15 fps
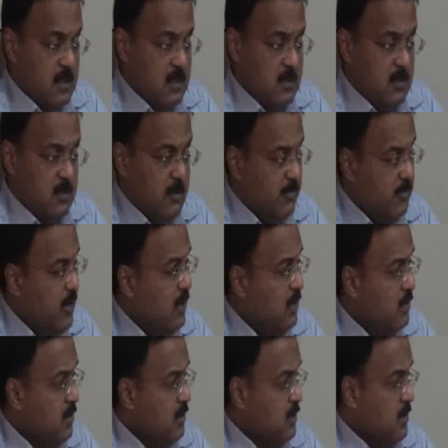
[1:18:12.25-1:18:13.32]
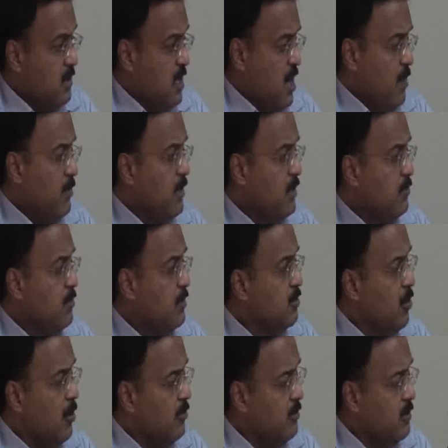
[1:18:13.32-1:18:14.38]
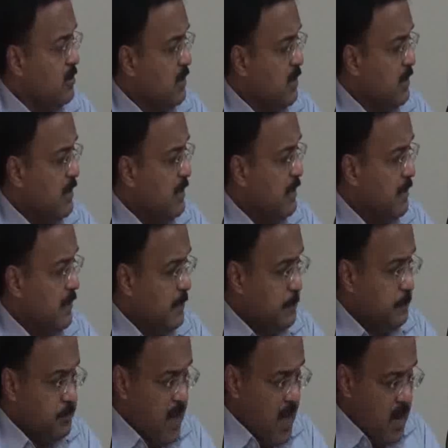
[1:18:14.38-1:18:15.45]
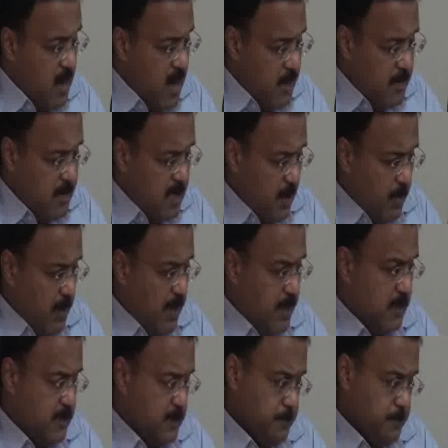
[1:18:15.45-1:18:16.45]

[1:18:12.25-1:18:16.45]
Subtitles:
So you have done a commendable job, you see, in reading it. Let me summarize.